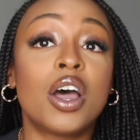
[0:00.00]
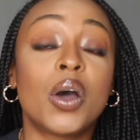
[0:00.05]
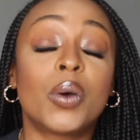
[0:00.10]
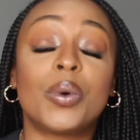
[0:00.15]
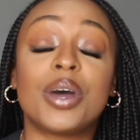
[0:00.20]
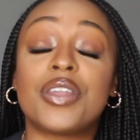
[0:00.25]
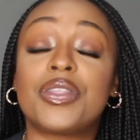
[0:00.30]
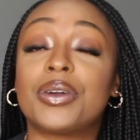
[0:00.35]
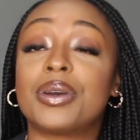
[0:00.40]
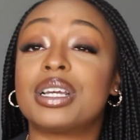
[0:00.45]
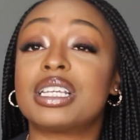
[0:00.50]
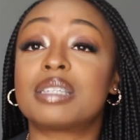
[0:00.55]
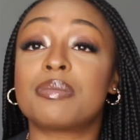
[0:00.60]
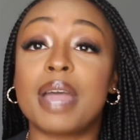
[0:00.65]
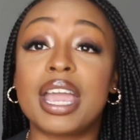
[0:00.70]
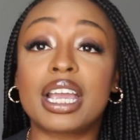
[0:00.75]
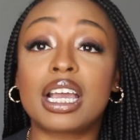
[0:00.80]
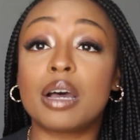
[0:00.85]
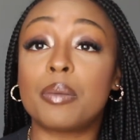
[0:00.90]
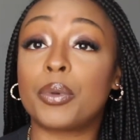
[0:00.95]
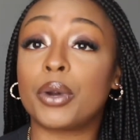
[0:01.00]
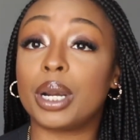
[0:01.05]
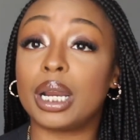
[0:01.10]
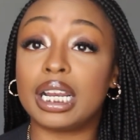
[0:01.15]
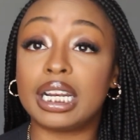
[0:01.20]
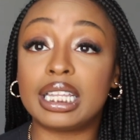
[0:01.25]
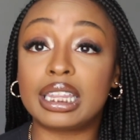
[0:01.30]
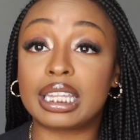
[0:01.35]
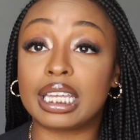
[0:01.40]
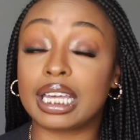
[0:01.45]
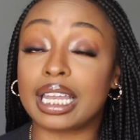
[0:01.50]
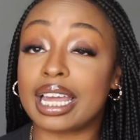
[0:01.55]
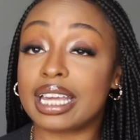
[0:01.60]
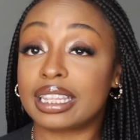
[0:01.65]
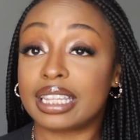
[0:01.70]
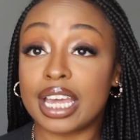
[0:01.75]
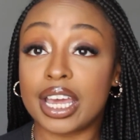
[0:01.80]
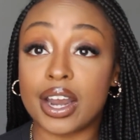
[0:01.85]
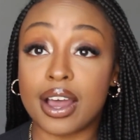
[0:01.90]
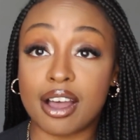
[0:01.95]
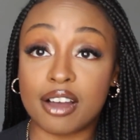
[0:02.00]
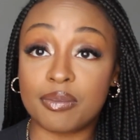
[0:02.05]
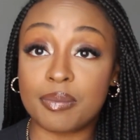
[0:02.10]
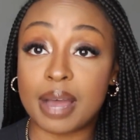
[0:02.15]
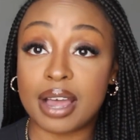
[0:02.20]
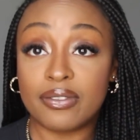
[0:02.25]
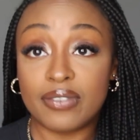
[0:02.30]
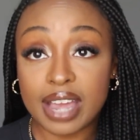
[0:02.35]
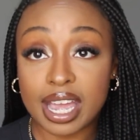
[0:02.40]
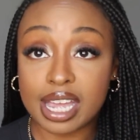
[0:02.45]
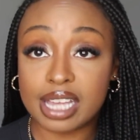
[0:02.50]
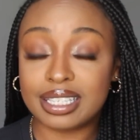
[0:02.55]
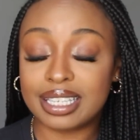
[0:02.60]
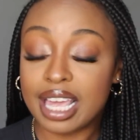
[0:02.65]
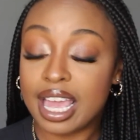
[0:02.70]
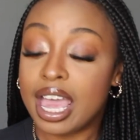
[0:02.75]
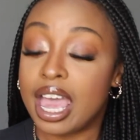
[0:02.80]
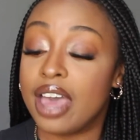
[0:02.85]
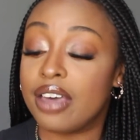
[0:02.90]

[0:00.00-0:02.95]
whether it's makeup or anything like that, off my face,